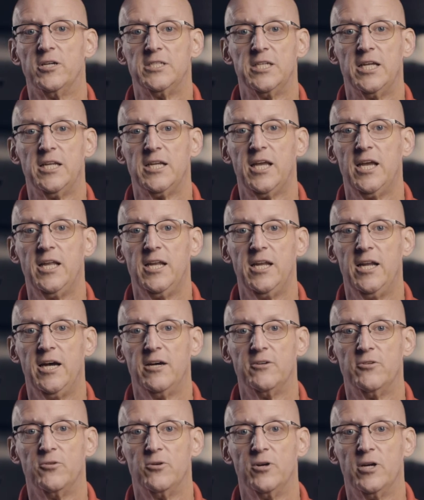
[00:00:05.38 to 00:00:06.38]
Dedicated
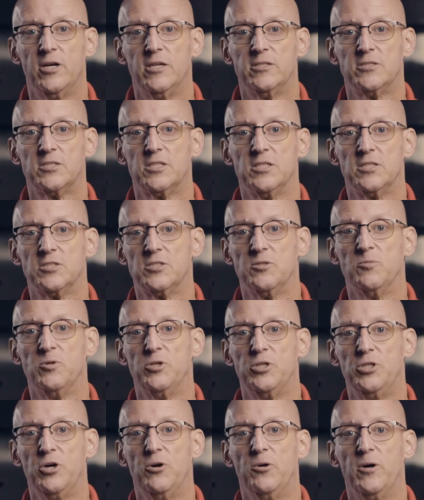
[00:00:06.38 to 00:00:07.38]
Outdoor Air System, or
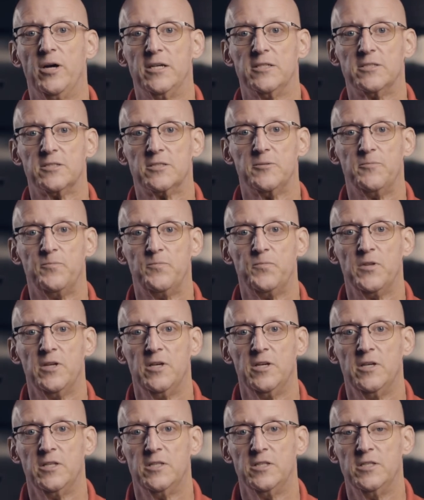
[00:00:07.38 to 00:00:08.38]
DOAS.
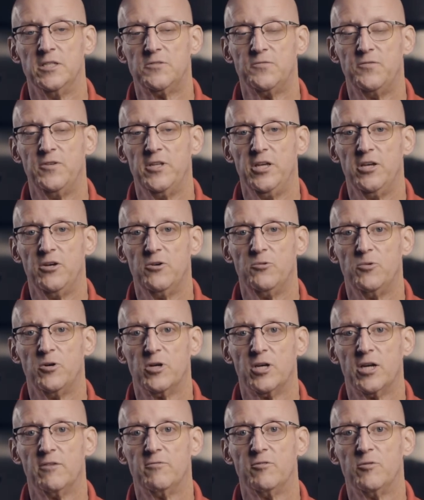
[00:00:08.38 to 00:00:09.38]
This video will
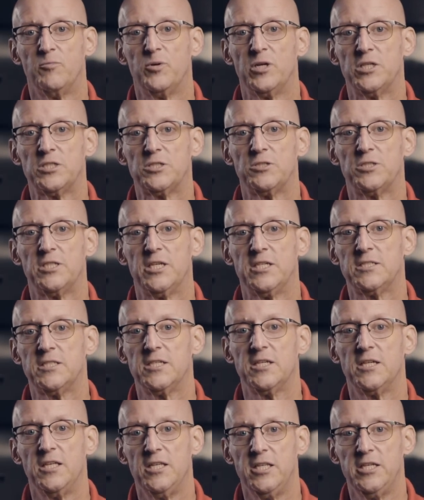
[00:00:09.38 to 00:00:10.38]
cover pressure
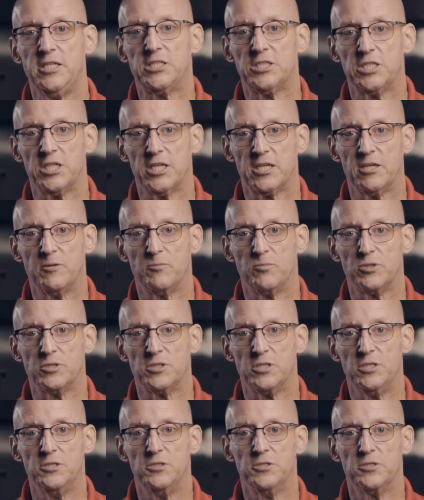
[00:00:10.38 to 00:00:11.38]
testing and leak checking
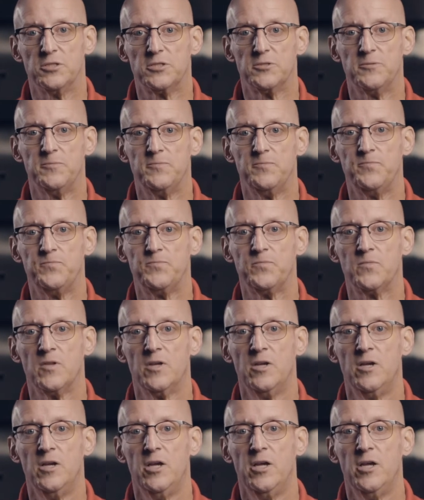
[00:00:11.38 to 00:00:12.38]
procedures.
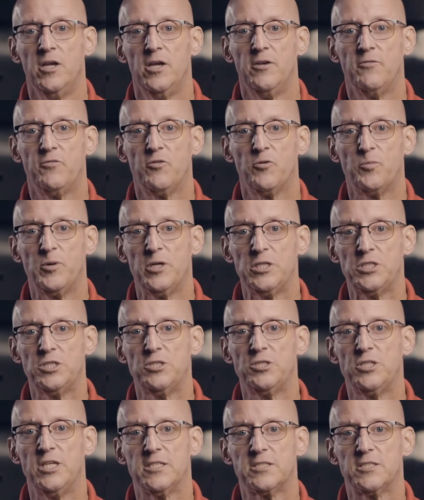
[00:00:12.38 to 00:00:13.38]
If you're pressure
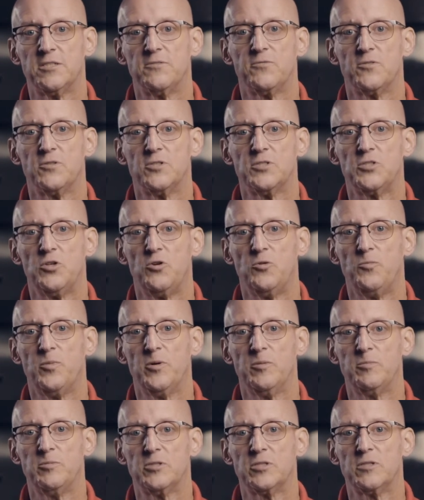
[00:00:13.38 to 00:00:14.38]
testing for the sole
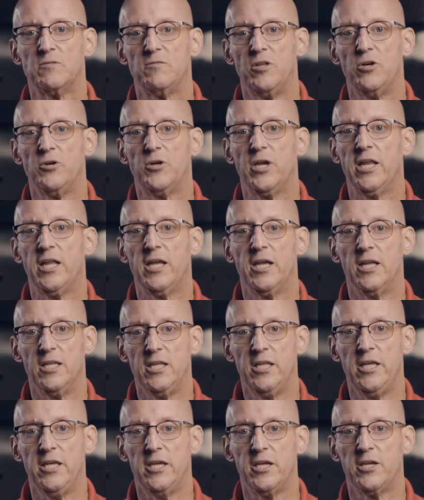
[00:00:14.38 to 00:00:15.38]
purpose of locating a
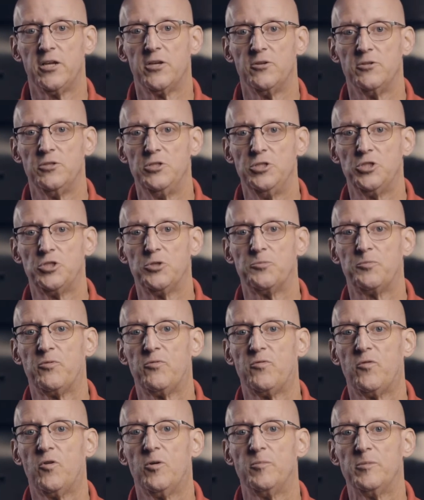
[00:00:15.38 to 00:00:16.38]
leak, you should
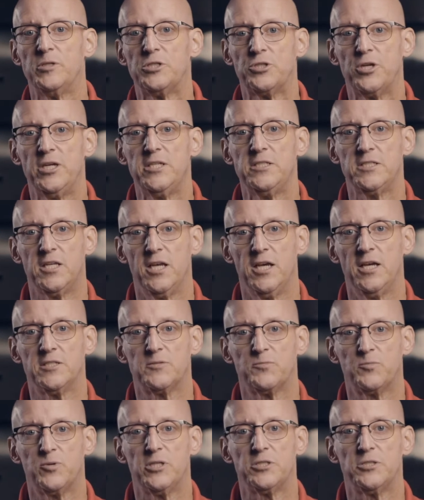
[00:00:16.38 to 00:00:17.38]
perform a trace gas
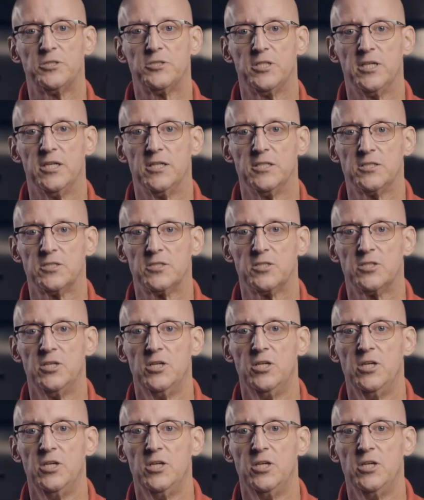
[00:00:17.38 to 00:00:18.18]
pressure test,